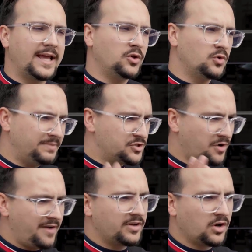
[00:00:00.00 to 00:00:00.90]
You'd be
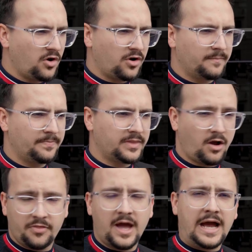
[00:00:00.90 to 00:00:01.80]
driving along
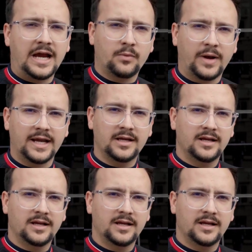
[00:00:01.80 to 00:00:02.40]
on the highway.